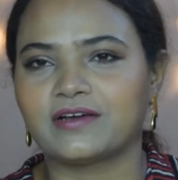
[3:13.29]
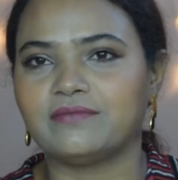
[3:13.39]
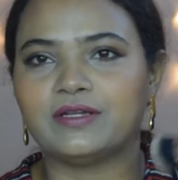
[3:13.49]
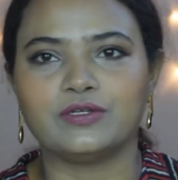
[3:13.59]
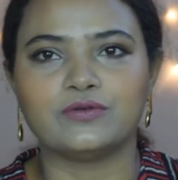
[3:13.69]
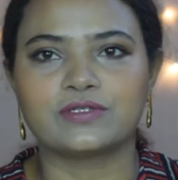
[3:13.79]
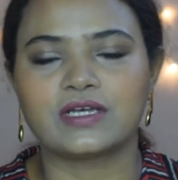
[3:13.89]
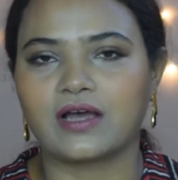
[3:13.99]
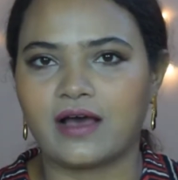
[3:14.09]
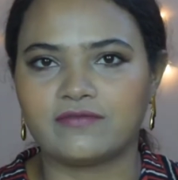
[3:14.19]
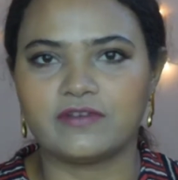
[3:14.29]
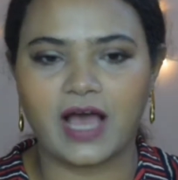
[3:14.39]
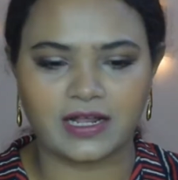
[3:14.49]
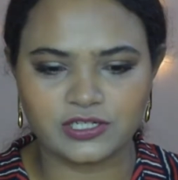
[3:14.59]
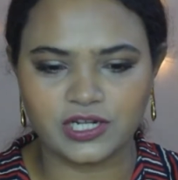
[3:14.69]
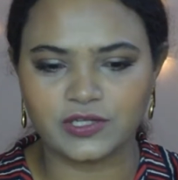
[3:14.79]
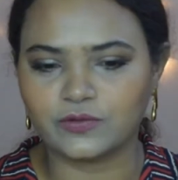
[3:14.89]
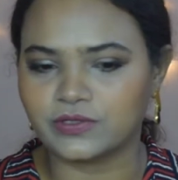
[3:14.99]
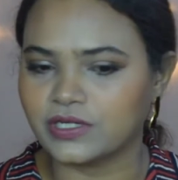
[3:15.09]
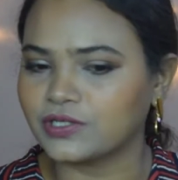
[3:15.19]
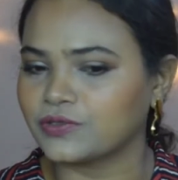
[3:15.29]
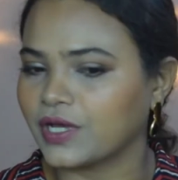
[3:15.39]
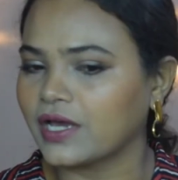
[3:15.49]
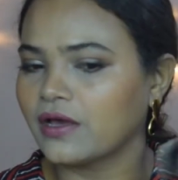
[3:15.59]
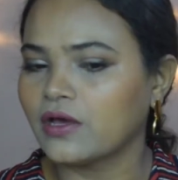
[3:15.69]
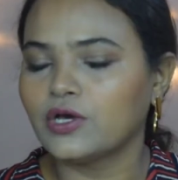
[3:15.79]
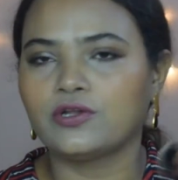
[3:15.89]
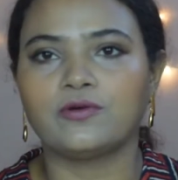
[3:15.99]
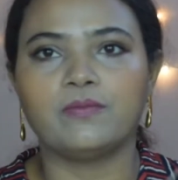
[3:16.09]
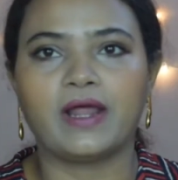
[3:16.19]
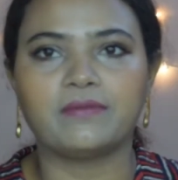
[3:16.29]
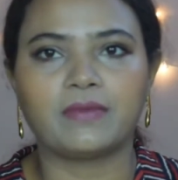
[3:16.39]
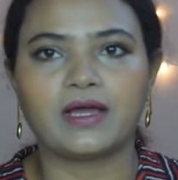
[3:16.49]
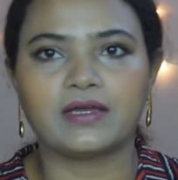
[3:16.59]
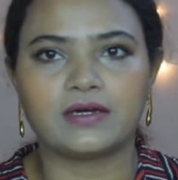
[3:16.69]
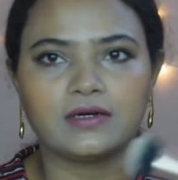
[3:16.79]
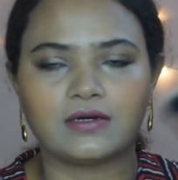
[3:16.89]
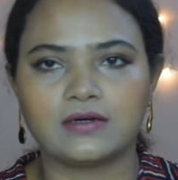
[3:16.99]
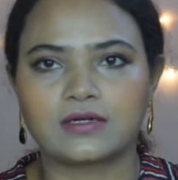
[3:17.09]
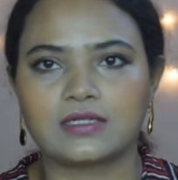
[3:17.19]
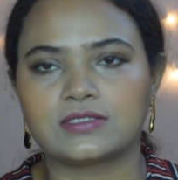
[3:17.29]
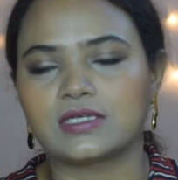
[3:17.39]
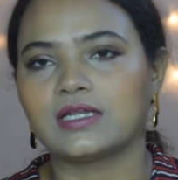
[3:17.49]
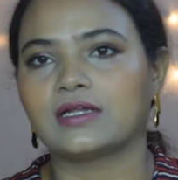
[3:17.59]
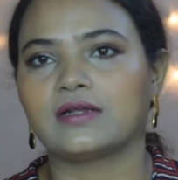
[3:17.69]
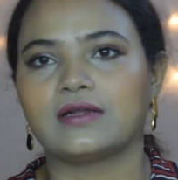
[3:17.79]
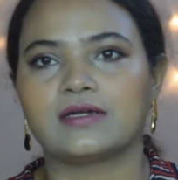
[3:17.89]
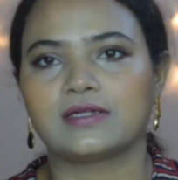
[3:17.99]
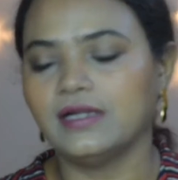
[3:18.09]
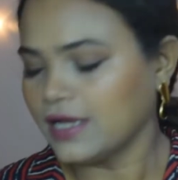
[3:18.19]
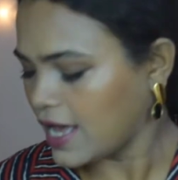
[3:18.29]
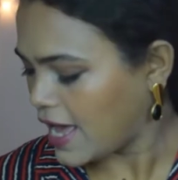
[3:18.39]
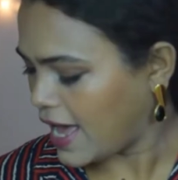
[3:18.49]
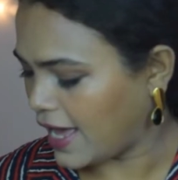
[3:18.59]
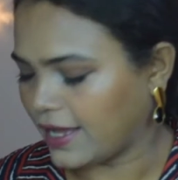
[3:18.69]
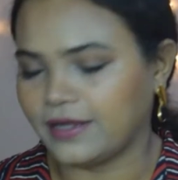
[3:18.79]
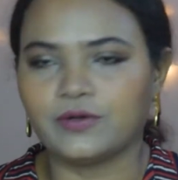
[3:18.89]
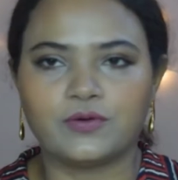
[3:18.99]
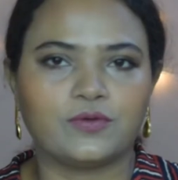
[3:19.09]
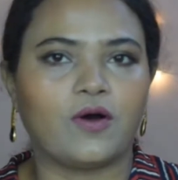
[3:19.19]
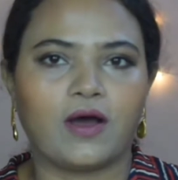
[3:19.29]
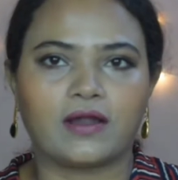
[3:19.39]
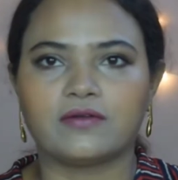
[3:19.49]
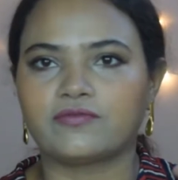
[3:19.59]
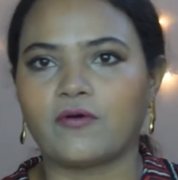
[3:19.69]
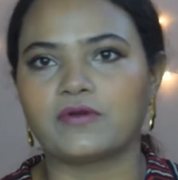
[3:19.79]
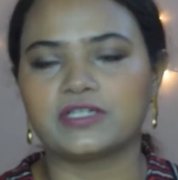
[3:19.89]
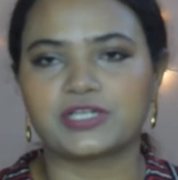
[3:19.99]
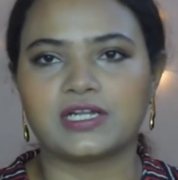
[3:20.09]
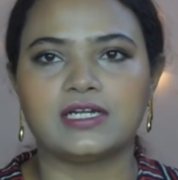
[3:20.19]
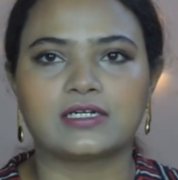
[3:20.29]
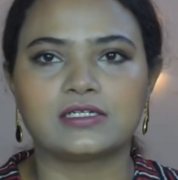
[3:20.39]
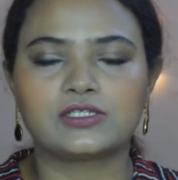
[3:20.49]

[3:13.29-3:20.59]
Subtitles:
I've been using, I have actually used it today to blend my concealer a little, and foundation a little.